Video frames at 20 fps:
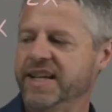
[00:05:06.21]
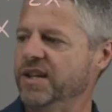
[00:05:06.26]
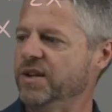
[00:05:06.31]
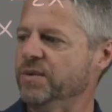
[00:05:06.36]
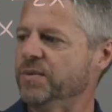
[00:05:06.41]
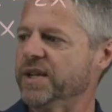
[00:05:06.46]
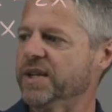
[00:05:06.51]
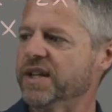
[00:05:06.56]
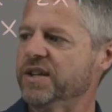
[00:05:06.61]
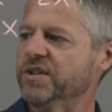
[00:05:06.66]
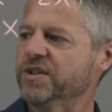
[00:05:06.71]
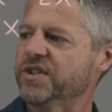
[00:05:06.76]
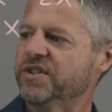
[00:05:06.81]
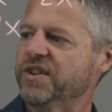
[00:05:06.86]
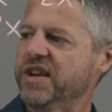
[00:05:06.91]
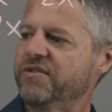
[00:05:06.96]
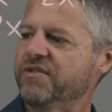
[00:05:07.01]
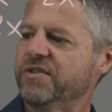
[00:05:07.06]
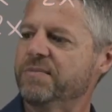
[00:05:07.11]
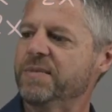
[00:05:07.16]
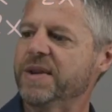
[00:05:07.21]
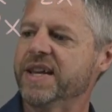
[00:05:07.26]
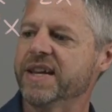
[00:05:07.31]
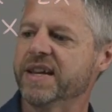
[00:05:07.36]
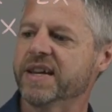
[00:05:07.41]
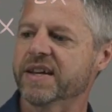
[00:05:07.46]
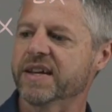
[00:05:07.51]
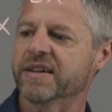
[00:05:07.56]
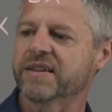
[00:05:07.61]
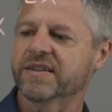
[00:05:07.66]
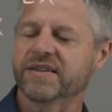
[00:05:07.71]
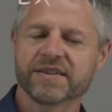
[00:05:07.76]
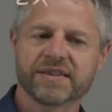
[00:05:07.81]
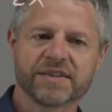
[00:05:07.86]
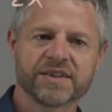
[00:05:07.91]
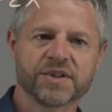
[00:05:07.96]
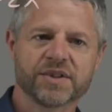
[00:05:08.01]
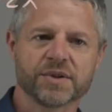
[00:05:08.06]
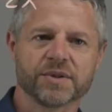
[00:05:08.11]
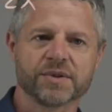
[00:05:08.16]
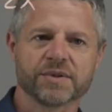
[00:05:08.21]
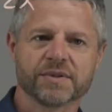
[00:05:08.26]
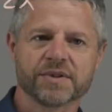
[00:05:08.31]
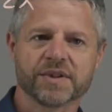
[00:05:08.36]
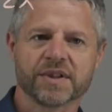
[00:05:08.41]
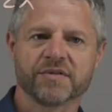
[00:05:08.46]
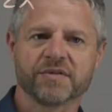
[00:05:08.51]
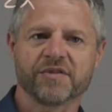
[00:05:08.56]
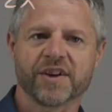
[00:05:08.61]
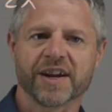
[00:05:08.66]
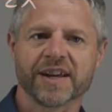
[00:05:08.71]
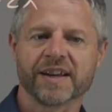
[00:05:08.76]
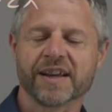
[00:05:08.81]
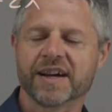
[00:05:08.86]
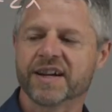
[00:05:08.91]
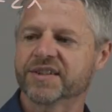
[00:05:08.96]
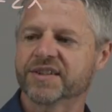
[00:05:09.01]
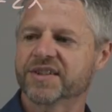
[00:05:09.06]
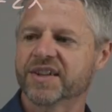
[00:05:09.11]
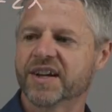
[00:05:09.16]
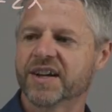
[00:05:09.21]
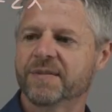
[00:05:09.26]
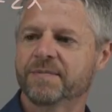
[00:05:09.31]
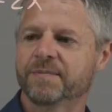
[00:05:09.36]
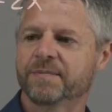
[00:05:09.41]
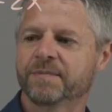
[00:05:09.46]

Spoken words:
you want to go straight from here to the final answer.